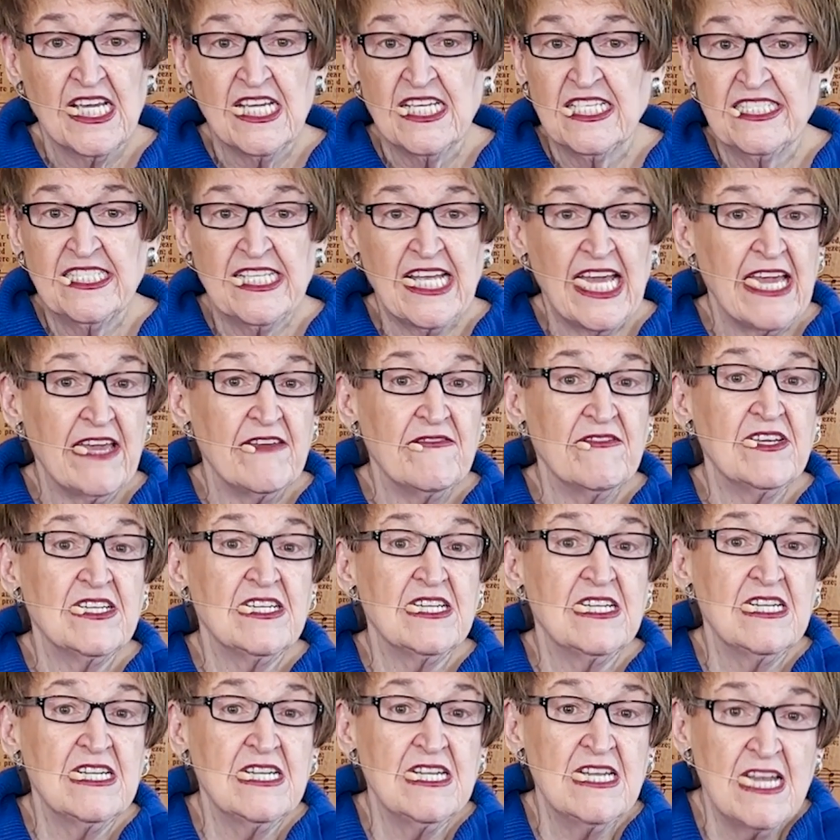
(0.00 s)
David
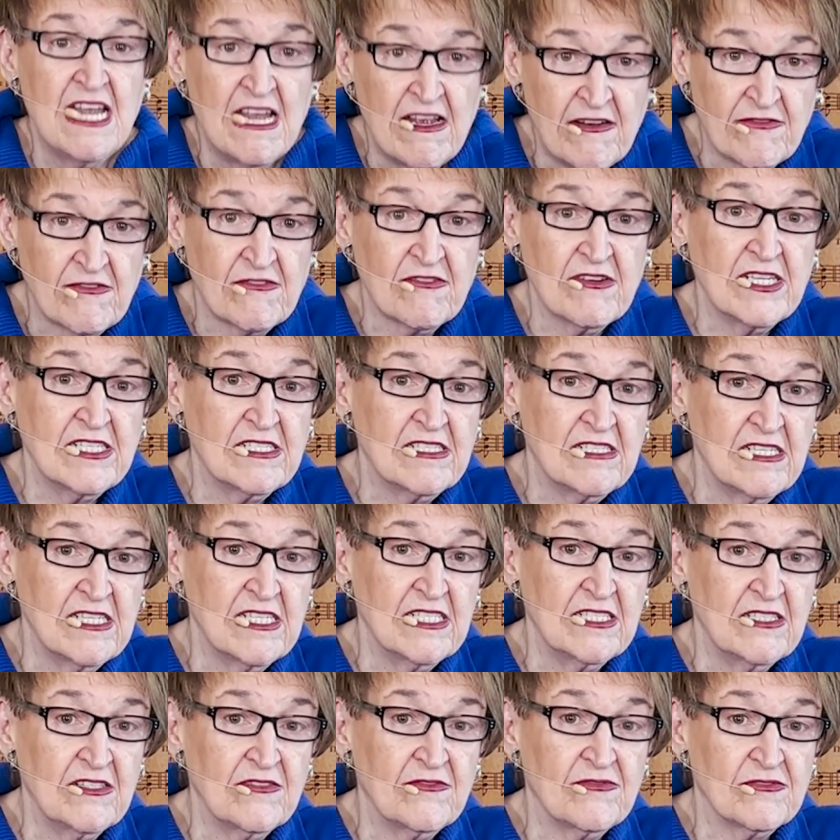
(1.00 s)
never
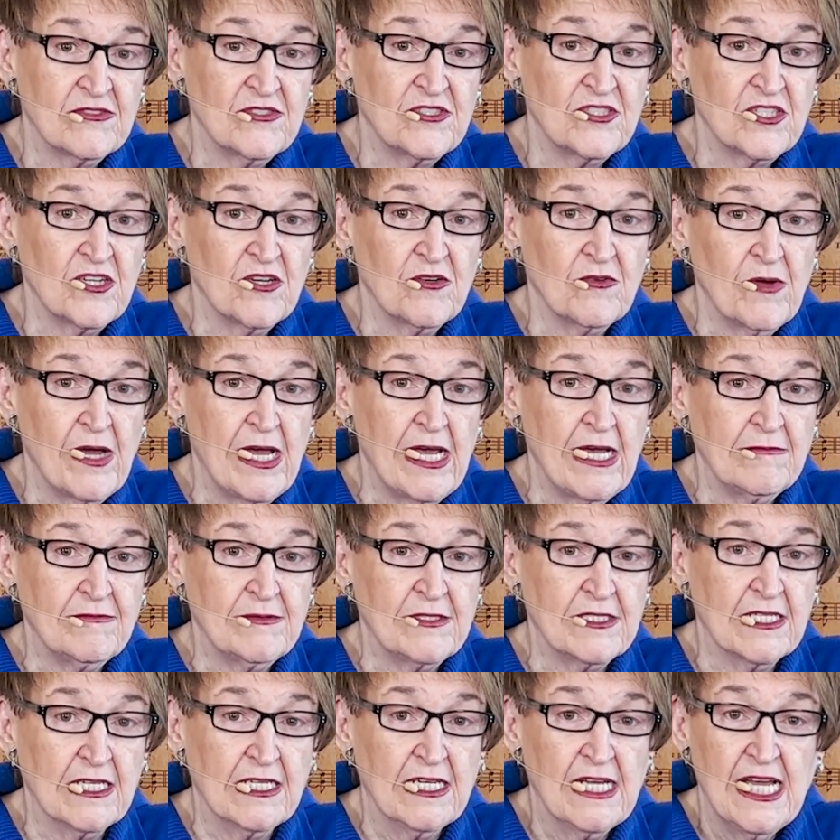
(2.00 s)
intended for Joab
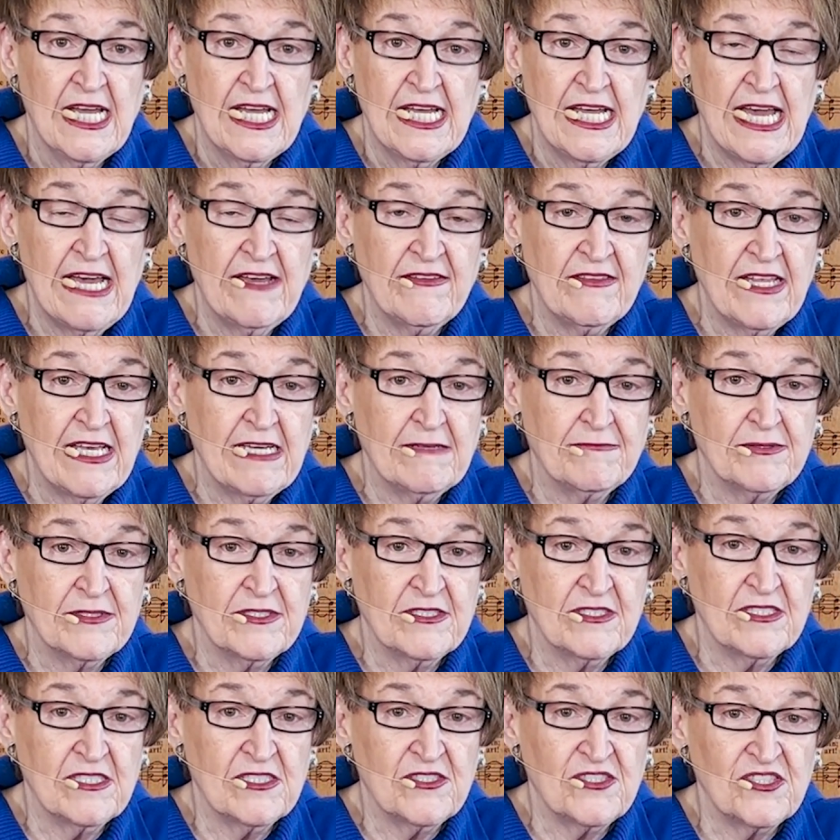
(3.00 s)
to have that
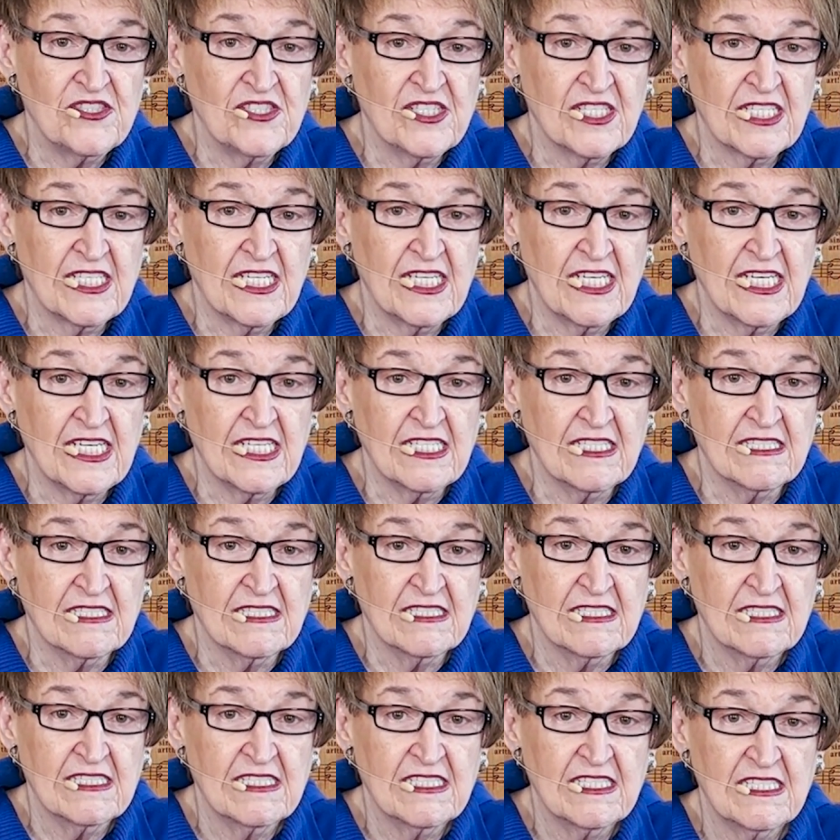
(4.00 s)
position again.
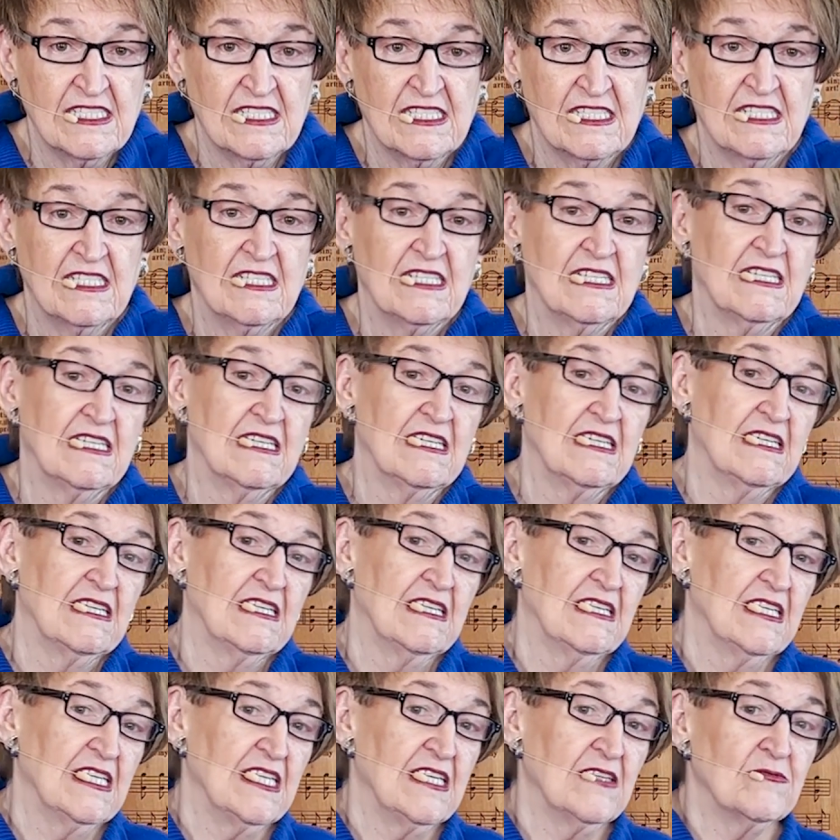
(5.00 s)

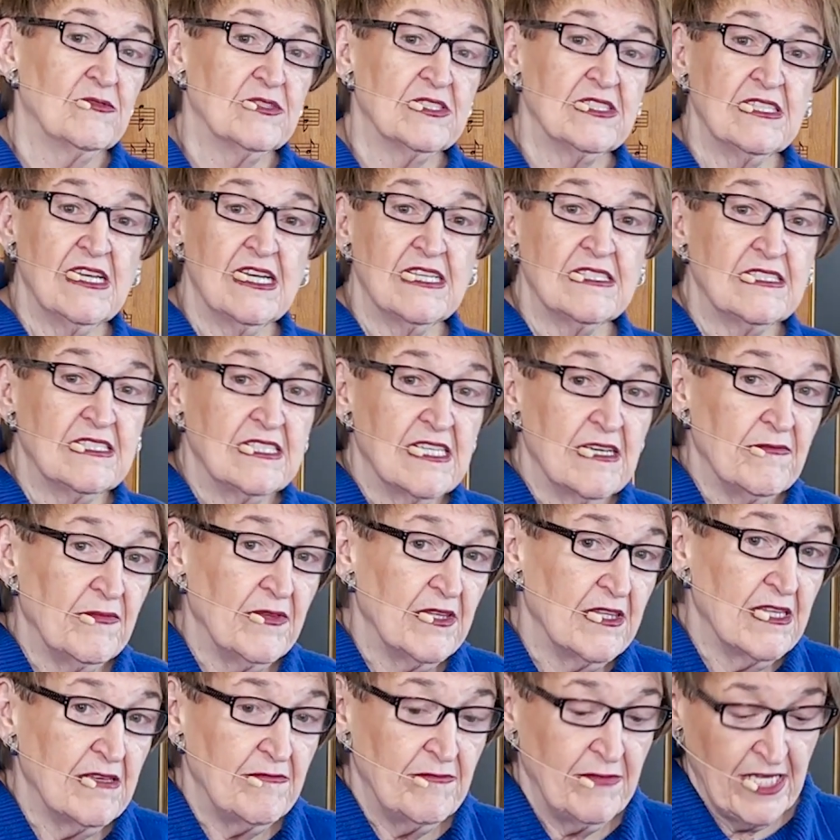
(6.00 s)
It was not something
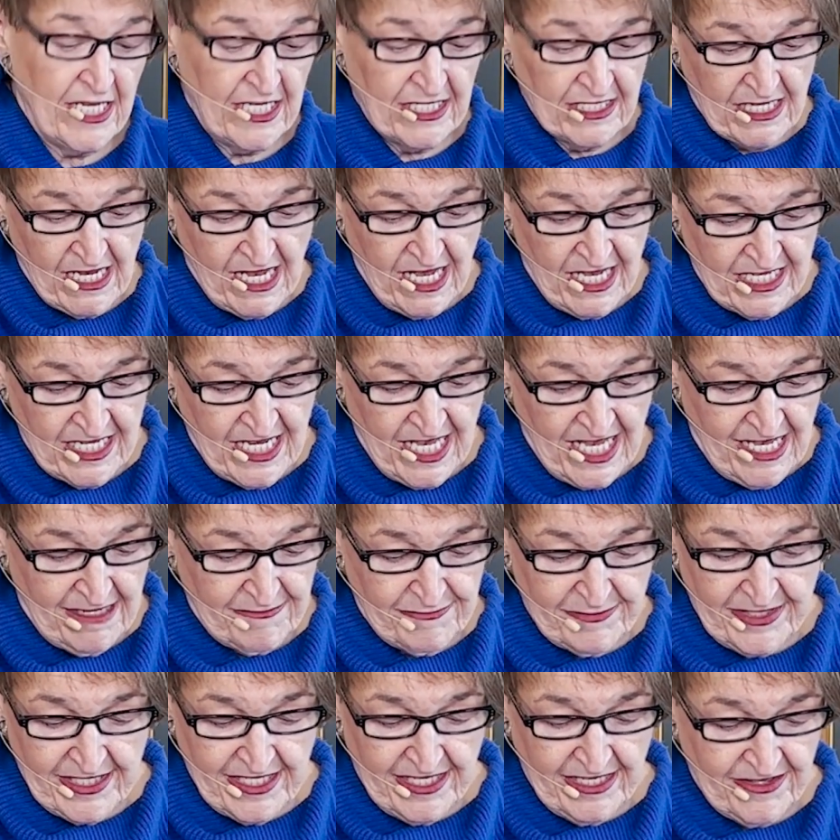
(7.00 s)
that made God
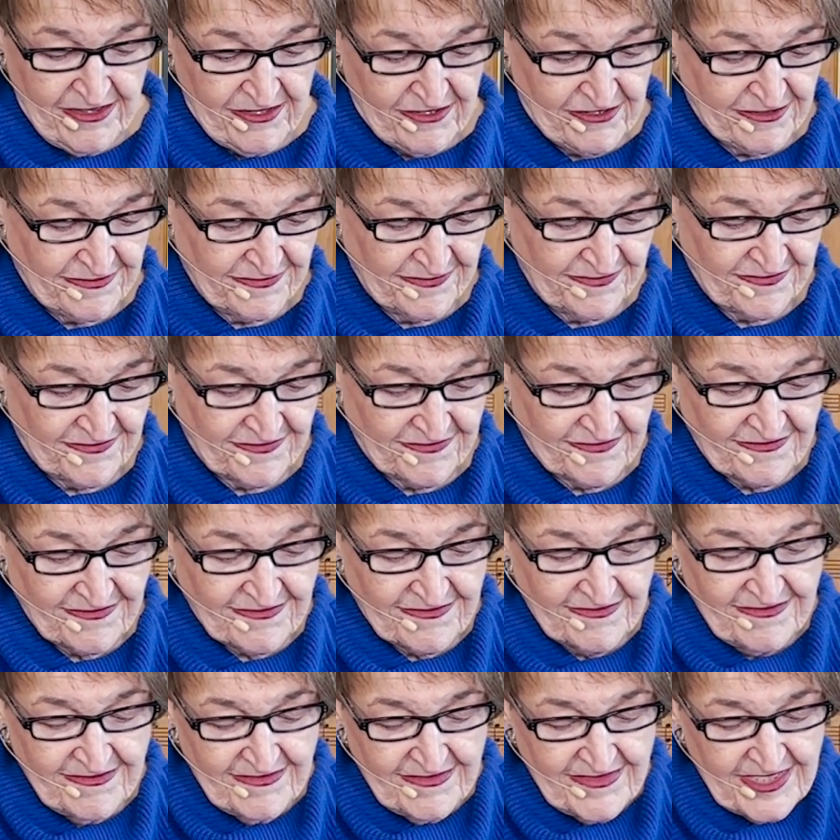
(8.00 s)
happy either.
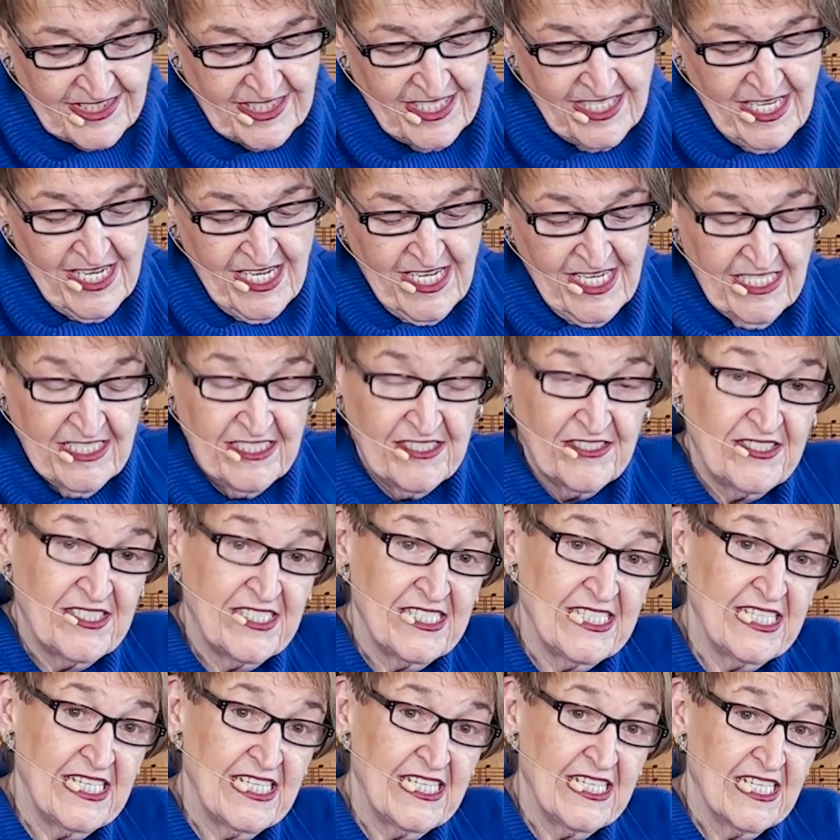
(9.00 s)
You
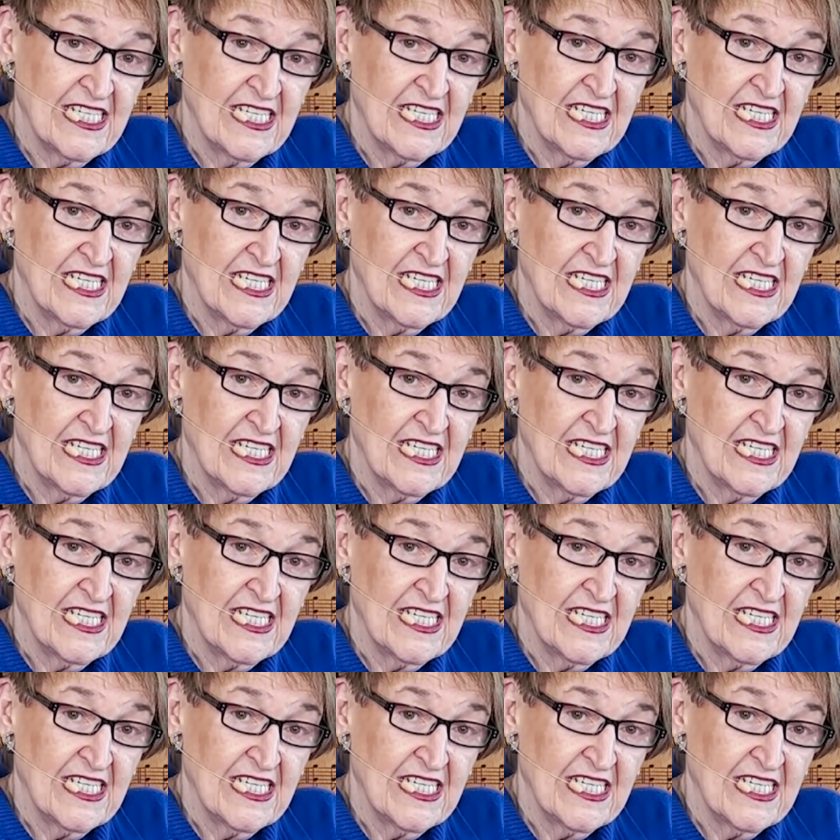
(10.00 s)
see,